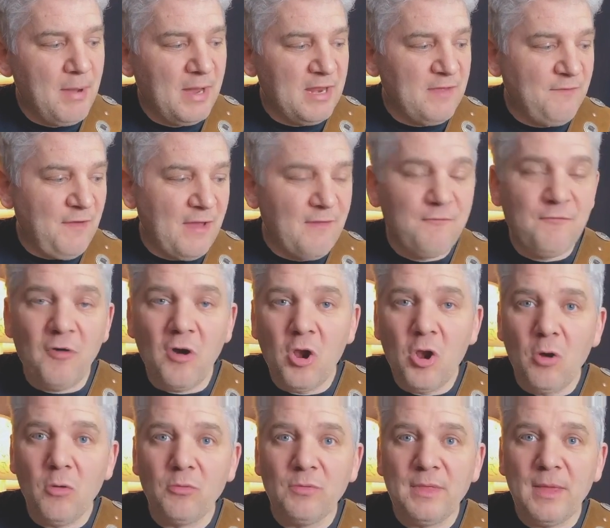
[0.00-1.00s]
if I
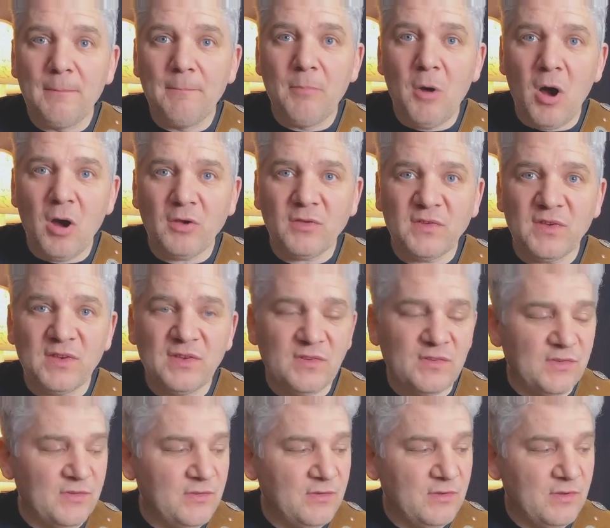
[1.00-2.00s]
follow the
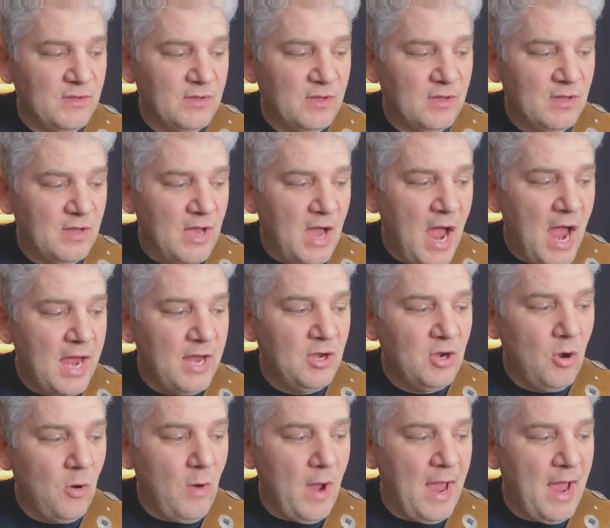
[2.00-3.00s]
boxes, I
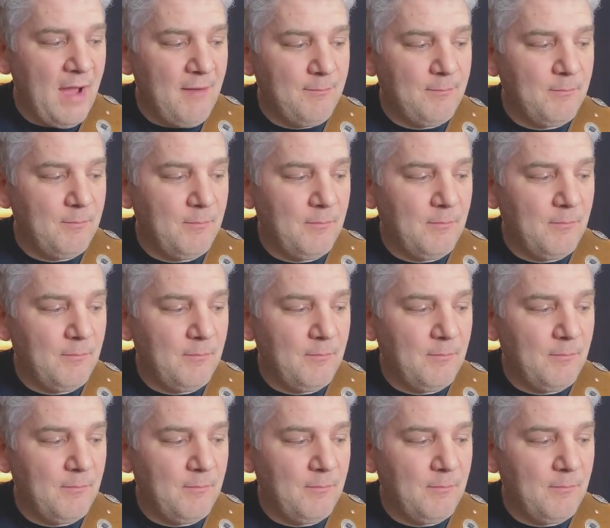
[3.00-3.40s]
know I have